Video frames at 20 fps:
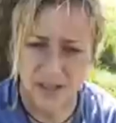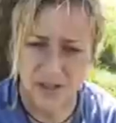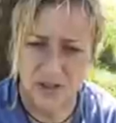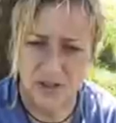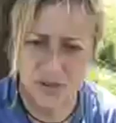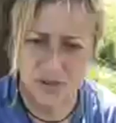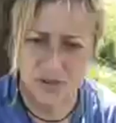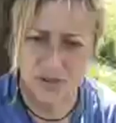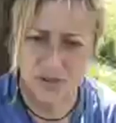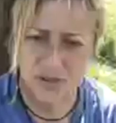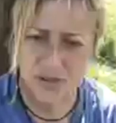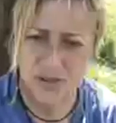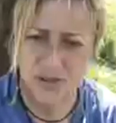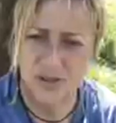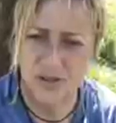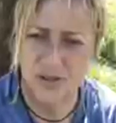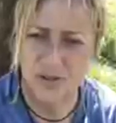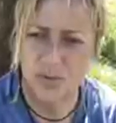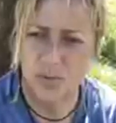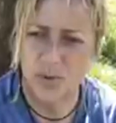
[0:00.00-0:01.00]
So,
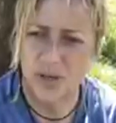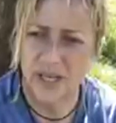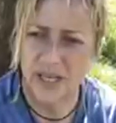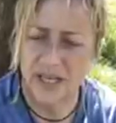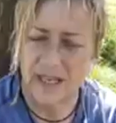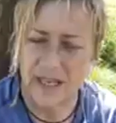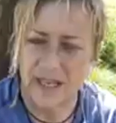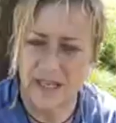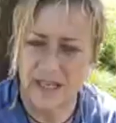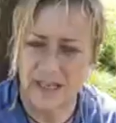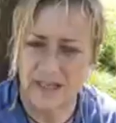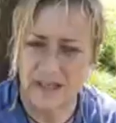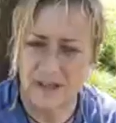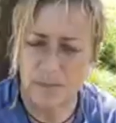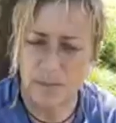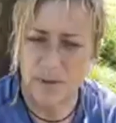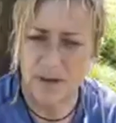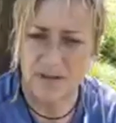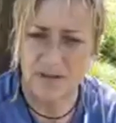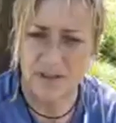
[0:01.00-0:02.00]
just as we
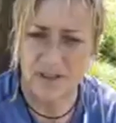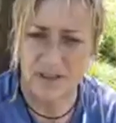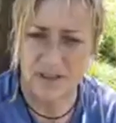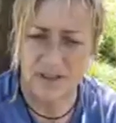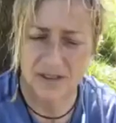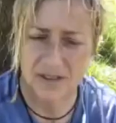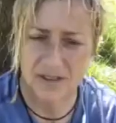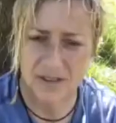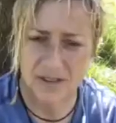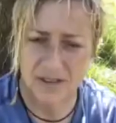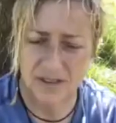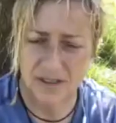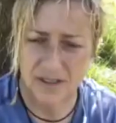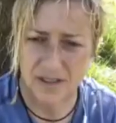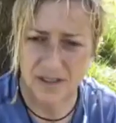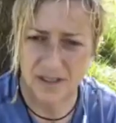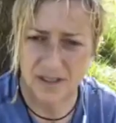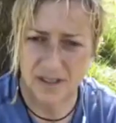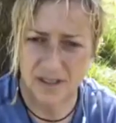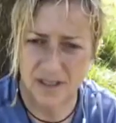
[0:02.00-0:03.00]
experience
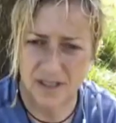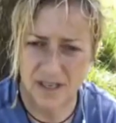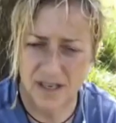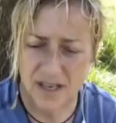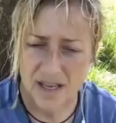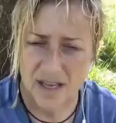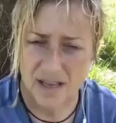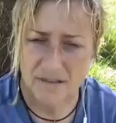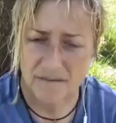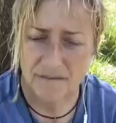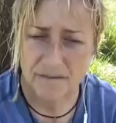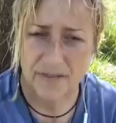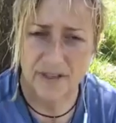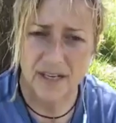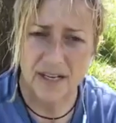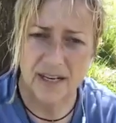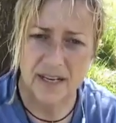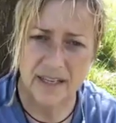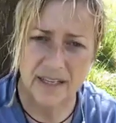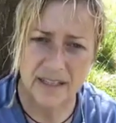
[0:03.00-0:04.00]

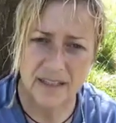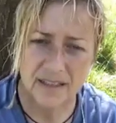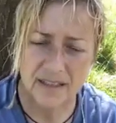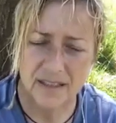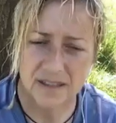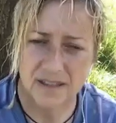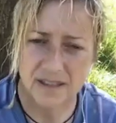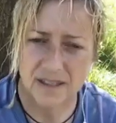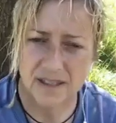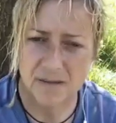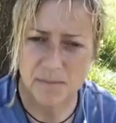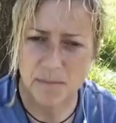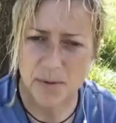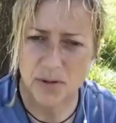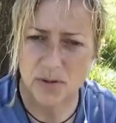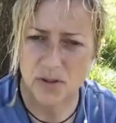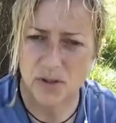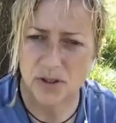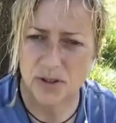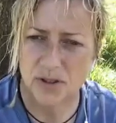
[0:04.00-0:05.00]
feelings,
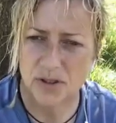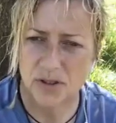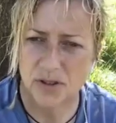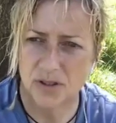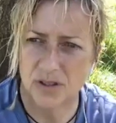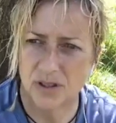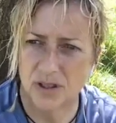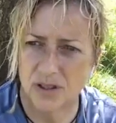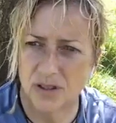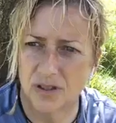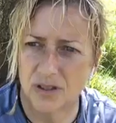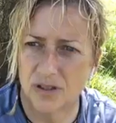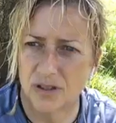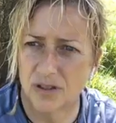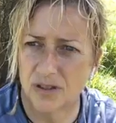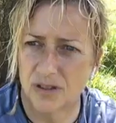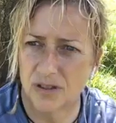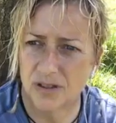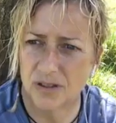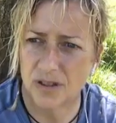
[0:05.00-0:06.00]
emotions such
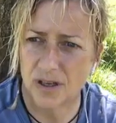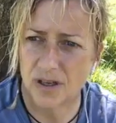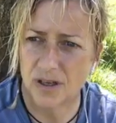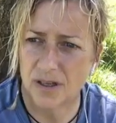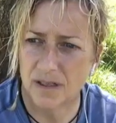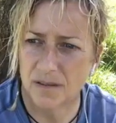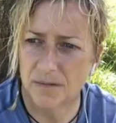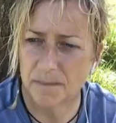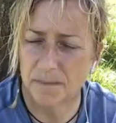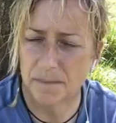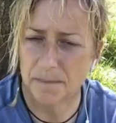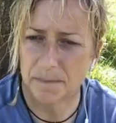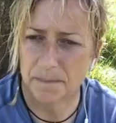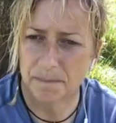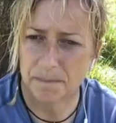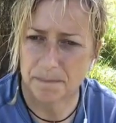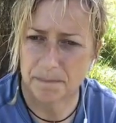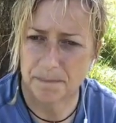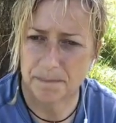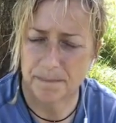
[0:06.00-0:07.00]
as um,
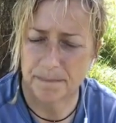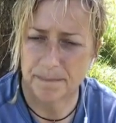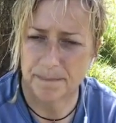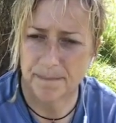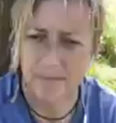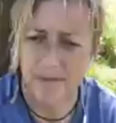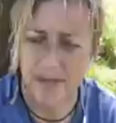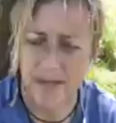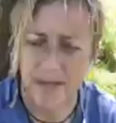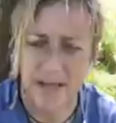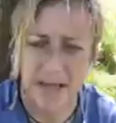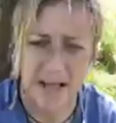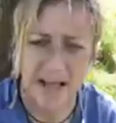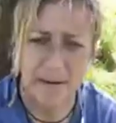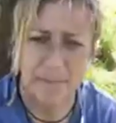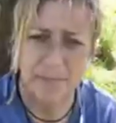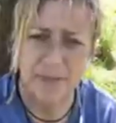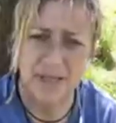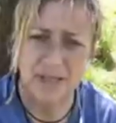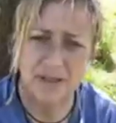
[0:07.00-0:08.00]

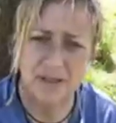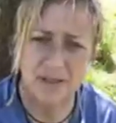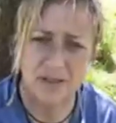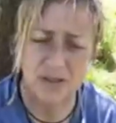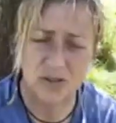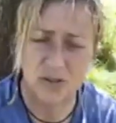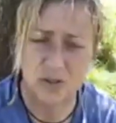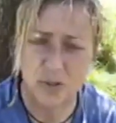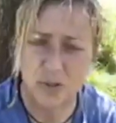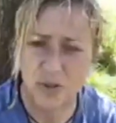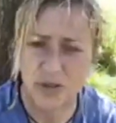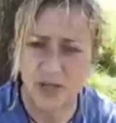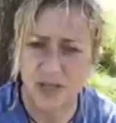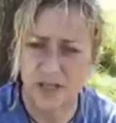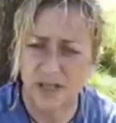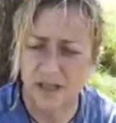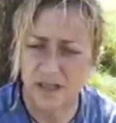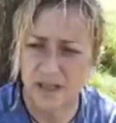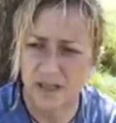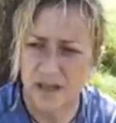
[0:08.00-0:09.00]
happiness, joy,
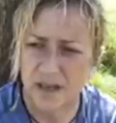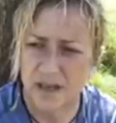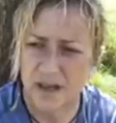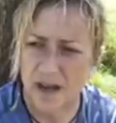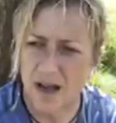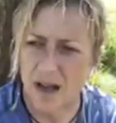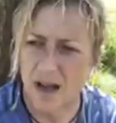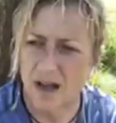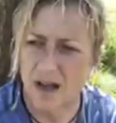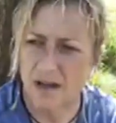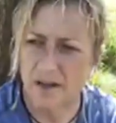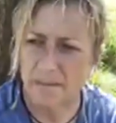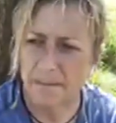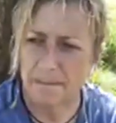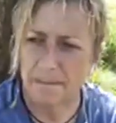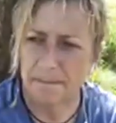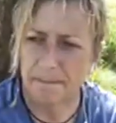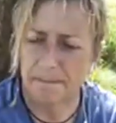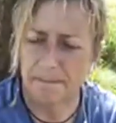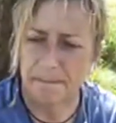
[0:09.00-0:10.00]

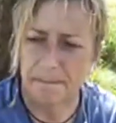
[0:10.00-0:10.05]
um,